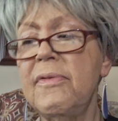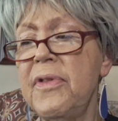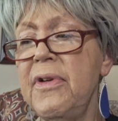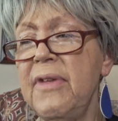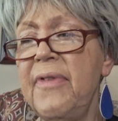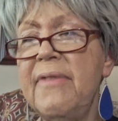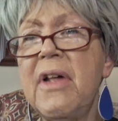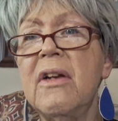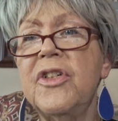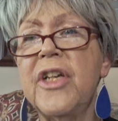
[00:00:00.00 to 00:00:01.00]
over
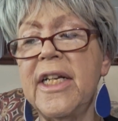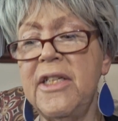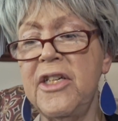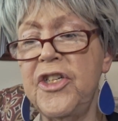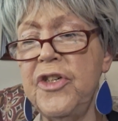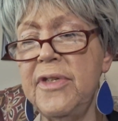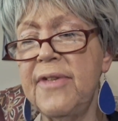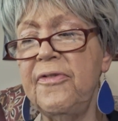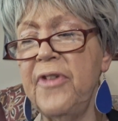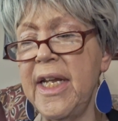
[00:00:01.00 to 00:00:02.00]
$35, you get to choose
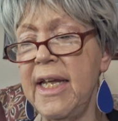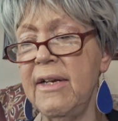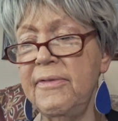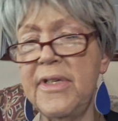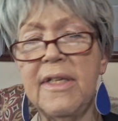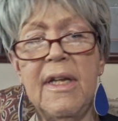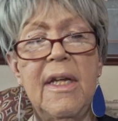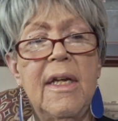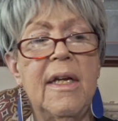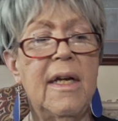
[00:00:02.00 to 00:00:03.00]
a free gift.
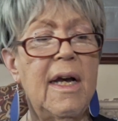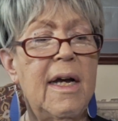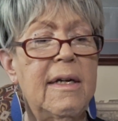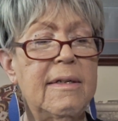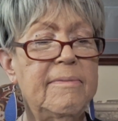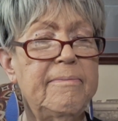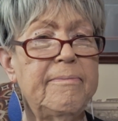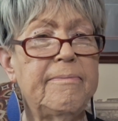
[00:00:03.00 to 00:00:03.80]
That's